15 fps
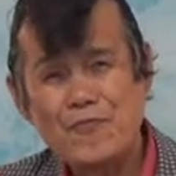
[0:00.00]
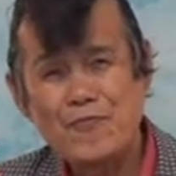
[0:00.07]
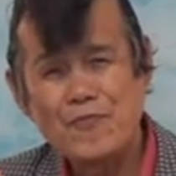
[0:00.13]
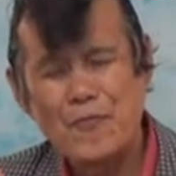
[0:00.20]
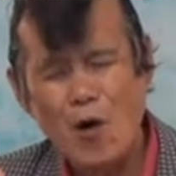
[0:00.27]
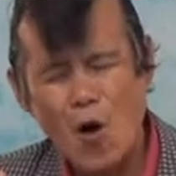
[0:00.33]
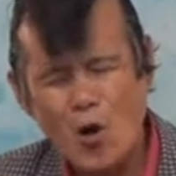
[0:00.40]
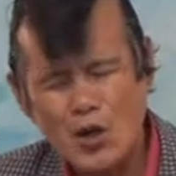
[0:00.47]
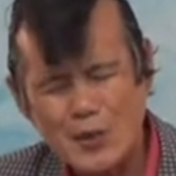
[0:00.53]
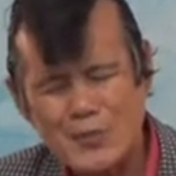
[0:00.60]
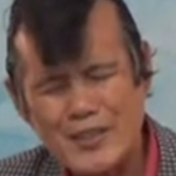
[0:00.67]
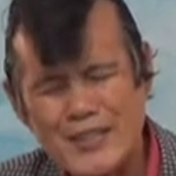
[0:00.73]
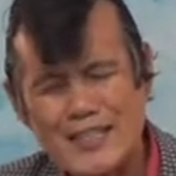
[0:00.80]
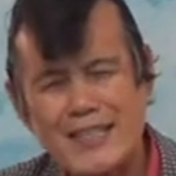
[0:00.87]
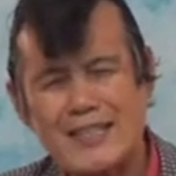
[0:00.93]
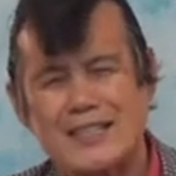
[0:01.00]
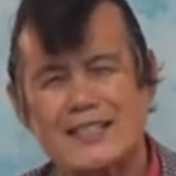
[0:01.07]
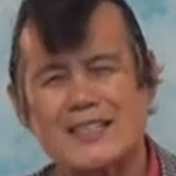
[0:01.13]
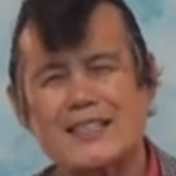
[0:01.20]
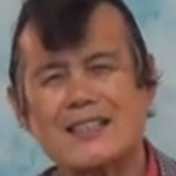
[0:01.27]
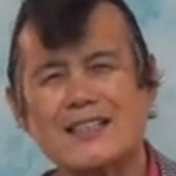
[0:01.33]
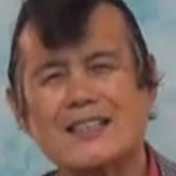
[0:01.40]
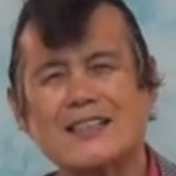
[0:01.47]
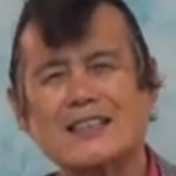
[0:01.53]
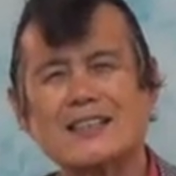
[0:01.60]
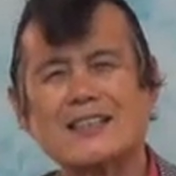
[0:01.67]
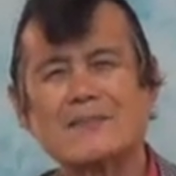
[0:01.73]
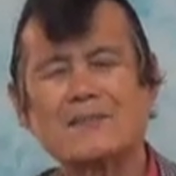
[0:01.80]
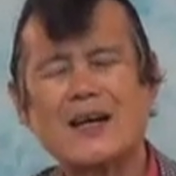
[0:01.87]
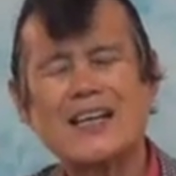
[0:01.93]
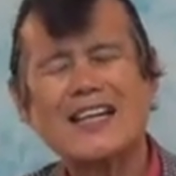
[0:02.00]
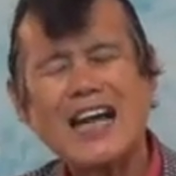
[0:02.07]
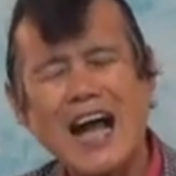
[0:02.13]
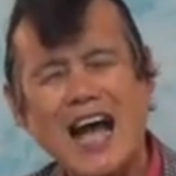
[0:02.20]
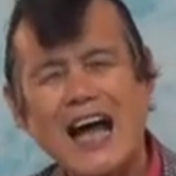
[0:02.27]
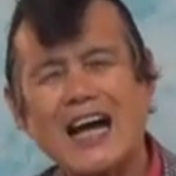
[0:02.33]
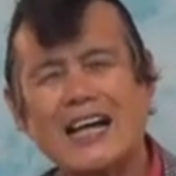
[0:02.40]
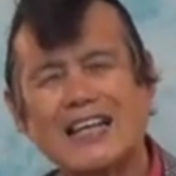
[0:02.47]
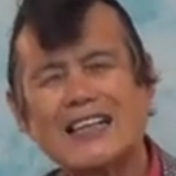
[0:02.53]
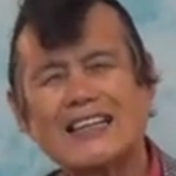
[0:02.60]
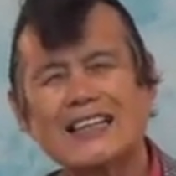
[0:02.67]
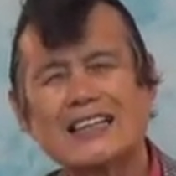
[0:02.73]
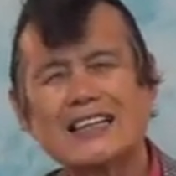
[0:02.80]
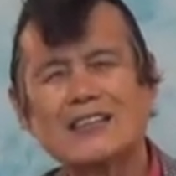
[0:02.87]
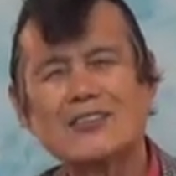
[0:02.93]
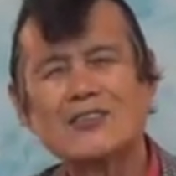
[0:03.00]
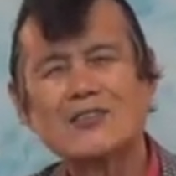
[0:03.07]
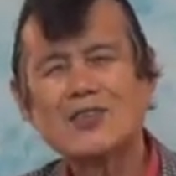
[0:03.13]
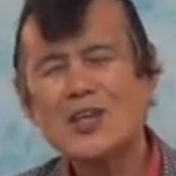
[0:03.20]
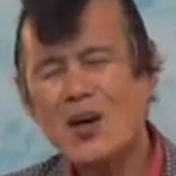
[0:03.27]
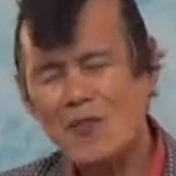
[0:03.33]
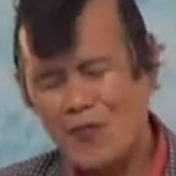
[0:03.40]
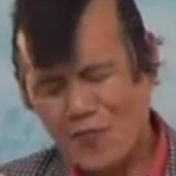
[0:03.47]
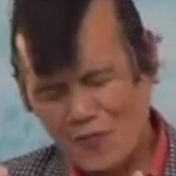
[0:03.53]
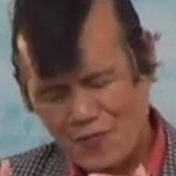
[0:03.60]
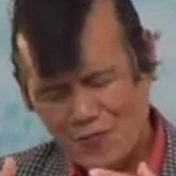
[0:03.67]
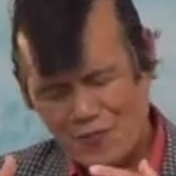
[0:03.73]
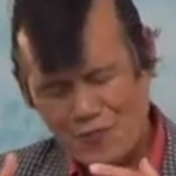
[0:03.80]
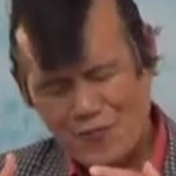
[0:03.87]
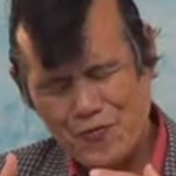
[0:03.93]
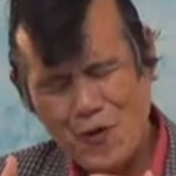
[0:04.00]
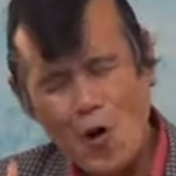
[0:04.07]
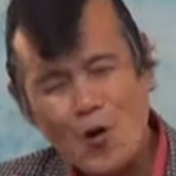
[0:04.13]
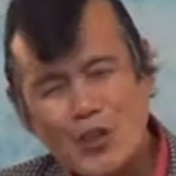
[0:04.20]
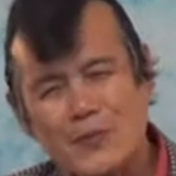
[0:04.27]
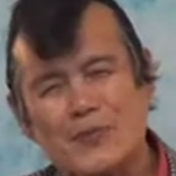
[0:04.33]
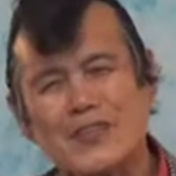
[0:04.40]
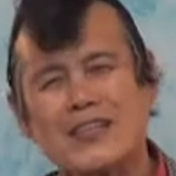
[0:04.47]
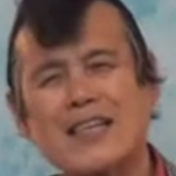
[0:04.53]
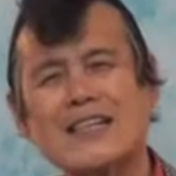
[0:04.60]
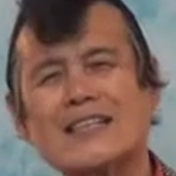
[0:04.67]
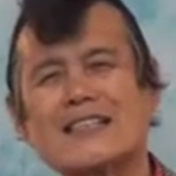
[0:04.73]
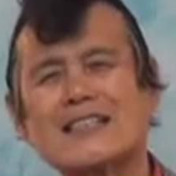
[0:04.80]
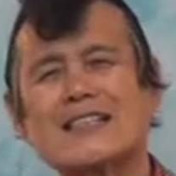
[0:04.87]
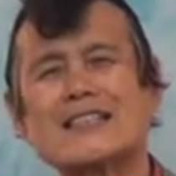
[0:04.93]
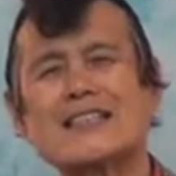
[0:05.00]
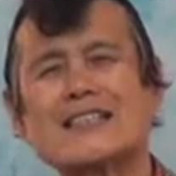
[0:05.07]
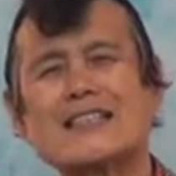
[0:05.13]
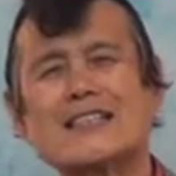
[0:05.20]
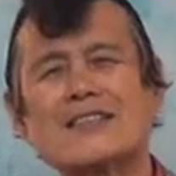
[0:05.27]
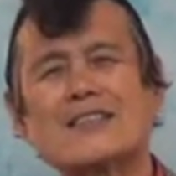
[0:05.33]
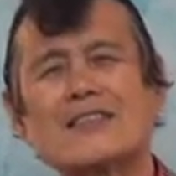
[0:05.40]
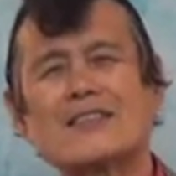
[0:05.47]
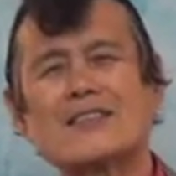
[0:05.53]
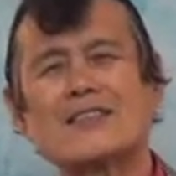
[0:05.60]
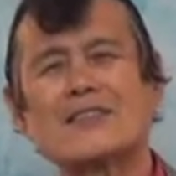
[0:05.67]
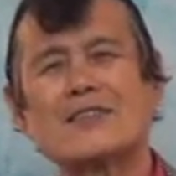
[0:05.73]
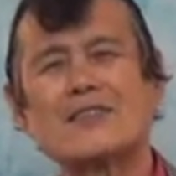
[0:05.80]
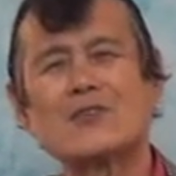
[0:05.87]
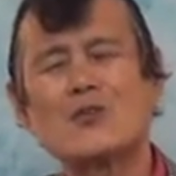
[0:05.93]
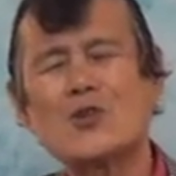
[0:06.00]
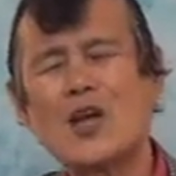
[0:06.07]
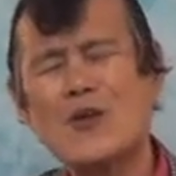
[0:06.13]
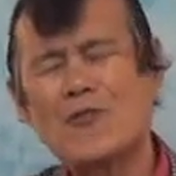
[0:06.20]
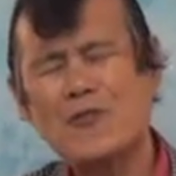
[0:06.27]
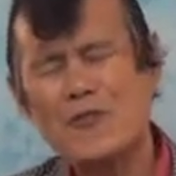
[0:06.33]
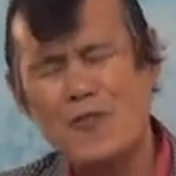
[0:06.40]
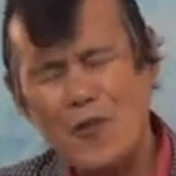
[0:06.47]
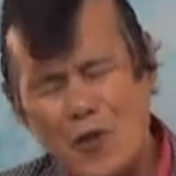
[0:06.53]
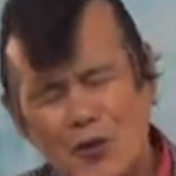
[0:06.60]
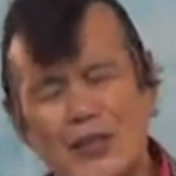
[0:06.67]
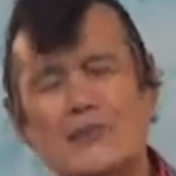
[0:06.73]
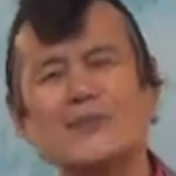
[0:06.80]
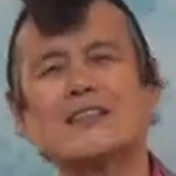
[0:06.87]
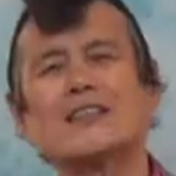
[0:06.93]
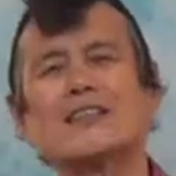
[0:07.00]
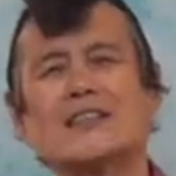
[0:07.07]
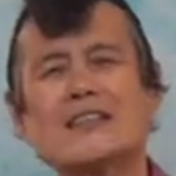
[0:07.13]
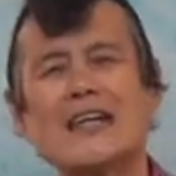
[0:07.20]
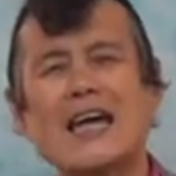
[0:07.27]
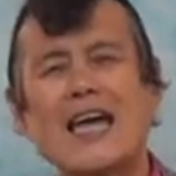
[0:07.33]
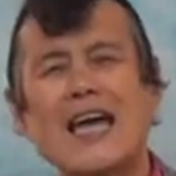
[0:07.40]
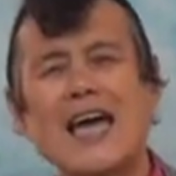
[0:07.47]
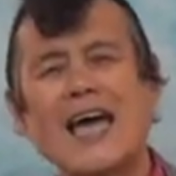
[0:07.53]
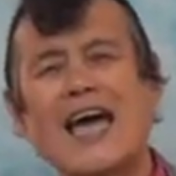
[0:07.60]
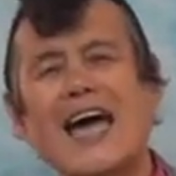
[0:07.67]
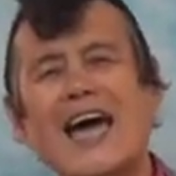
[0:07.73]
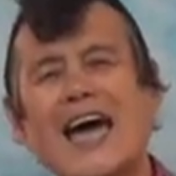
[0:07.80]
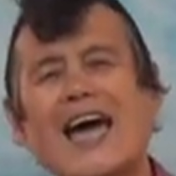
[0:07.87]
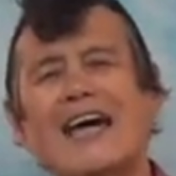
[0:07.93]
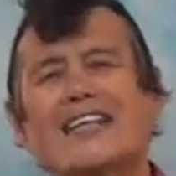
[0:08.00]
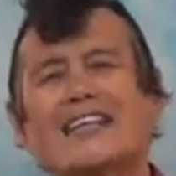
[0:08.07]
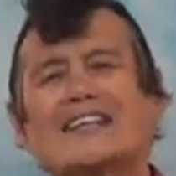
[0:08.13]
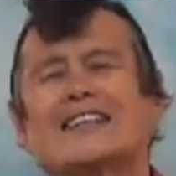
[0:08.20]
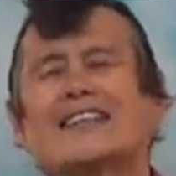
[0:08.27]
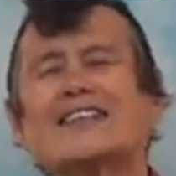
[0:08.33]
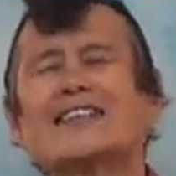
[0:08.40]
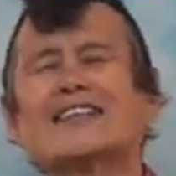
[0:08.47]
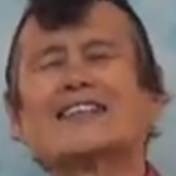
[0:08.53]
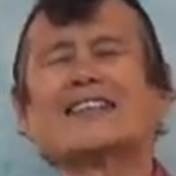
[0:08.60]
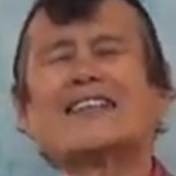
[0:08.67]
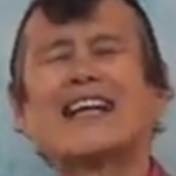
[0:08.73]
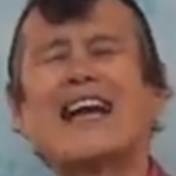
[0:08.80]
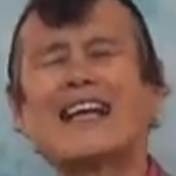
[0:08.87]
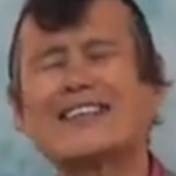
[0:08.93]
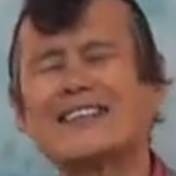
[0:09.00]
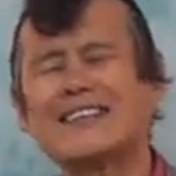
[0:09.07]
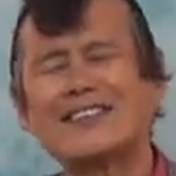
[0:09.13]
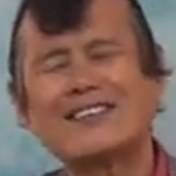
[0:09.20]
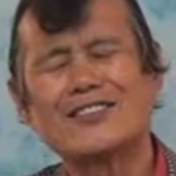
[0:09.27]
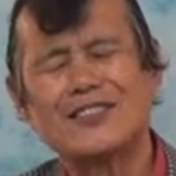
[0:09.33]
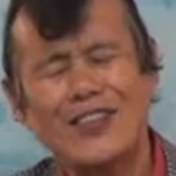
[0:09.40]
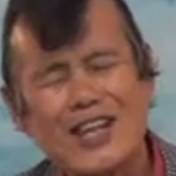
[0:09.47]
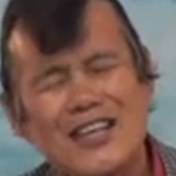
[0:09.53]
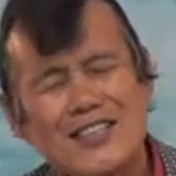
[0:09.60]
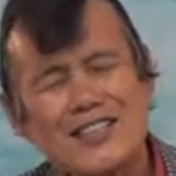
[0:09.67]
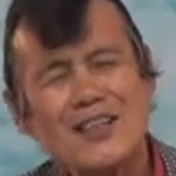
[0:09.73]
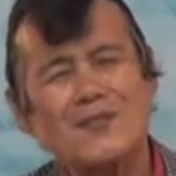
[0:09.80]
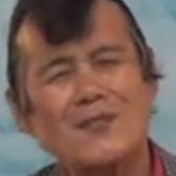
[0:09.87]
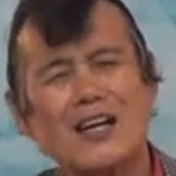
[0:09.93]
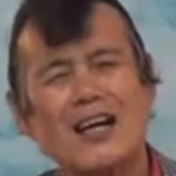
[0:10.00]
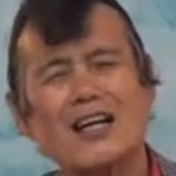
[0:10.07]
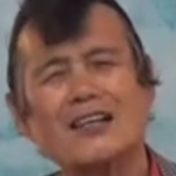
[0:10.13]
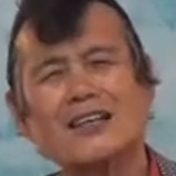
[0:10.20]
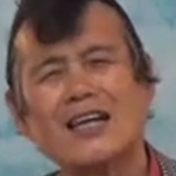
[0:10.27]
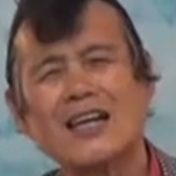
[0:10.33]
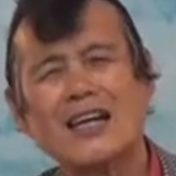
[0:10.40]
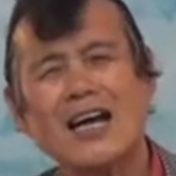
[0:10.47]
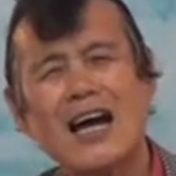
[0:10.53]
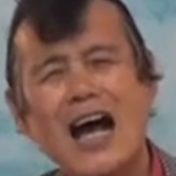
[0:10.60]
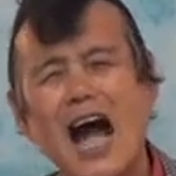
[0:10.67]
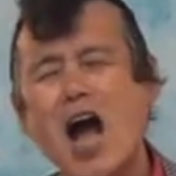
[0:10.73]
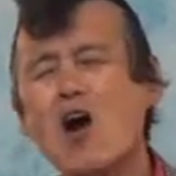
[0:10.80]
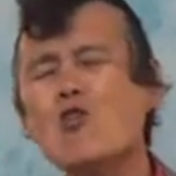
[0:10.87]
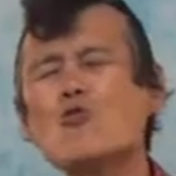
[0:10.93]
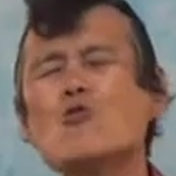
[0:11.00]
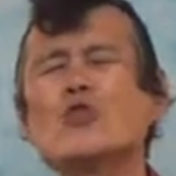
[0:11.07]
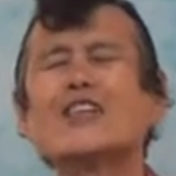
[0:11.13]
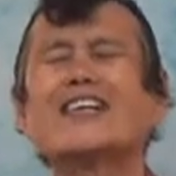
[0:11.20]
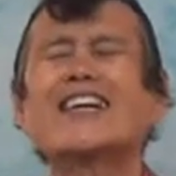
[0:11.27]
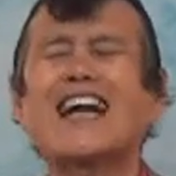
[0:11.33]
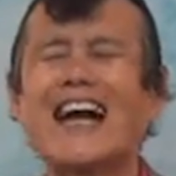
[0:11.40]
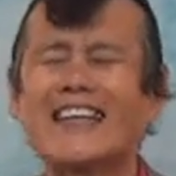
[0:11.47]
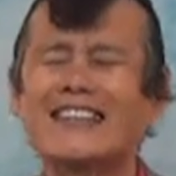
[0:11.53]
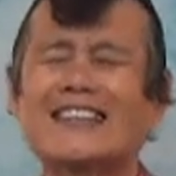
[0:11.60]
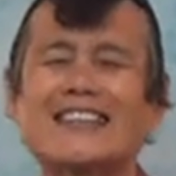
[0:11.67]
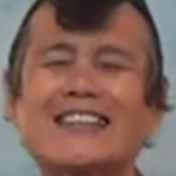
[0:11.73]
forgiveness by God, we are forgiveness, we are forgiven and got the grace of God. How we got